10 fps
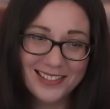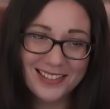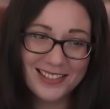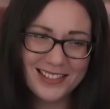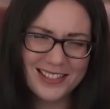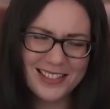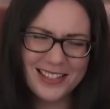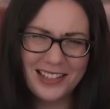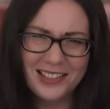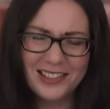
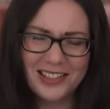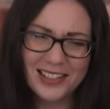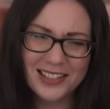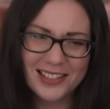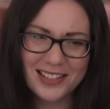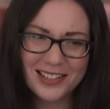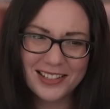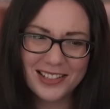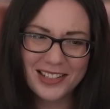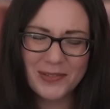Starlight.
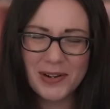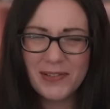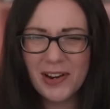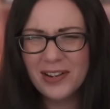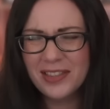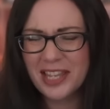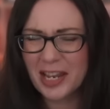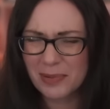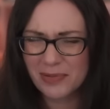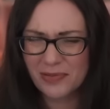We've heard that
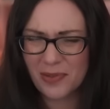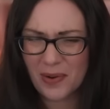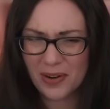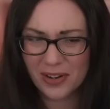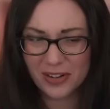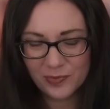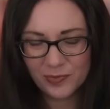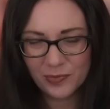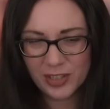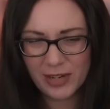before.
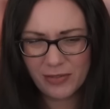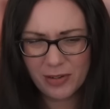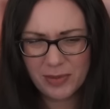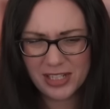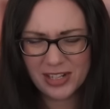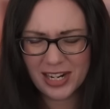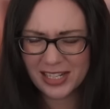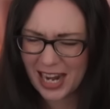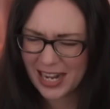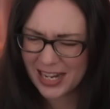Was that from the
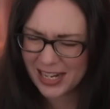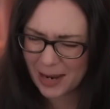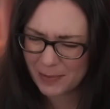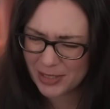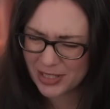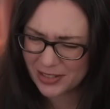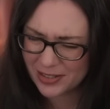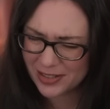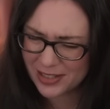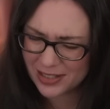Titanic episode,
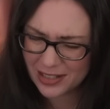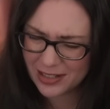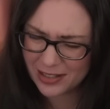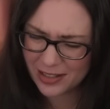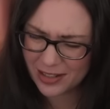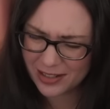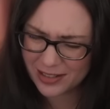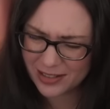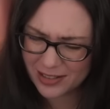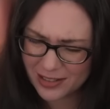
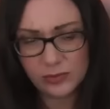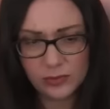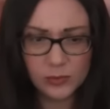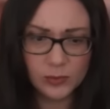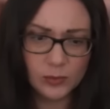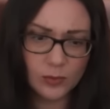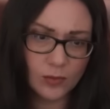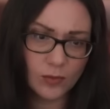Starlight? Peggy?